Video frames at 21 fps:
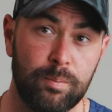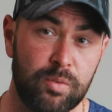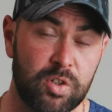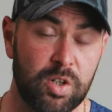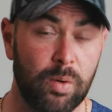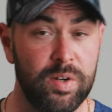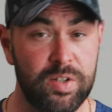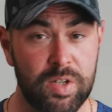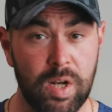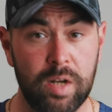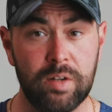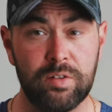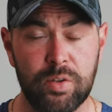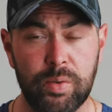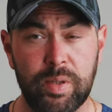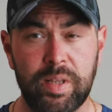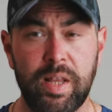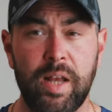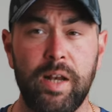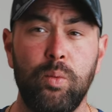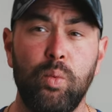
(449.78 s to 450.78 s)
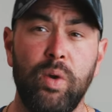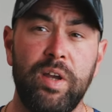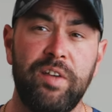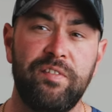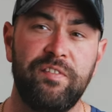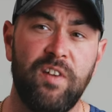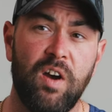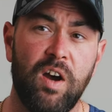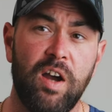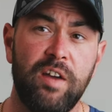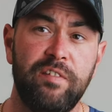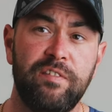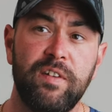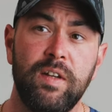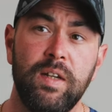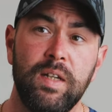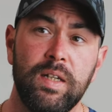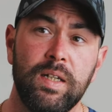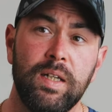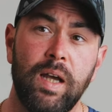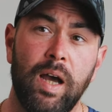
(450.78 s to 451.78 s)
So I started doing that in week 5.
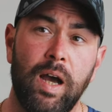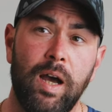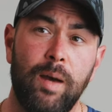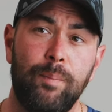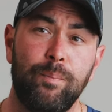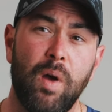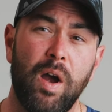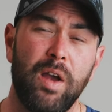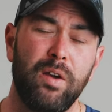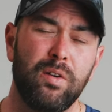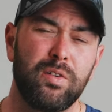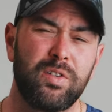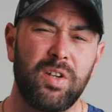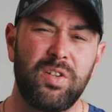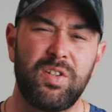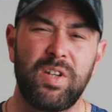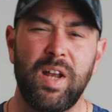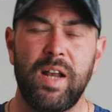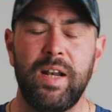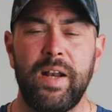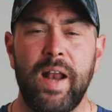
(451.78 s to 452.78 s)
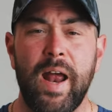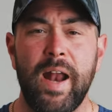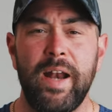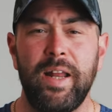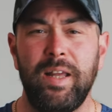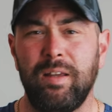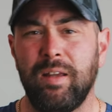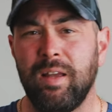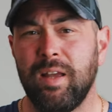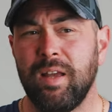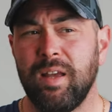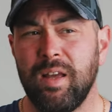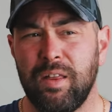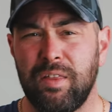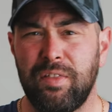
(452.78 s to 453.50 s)
I also started adding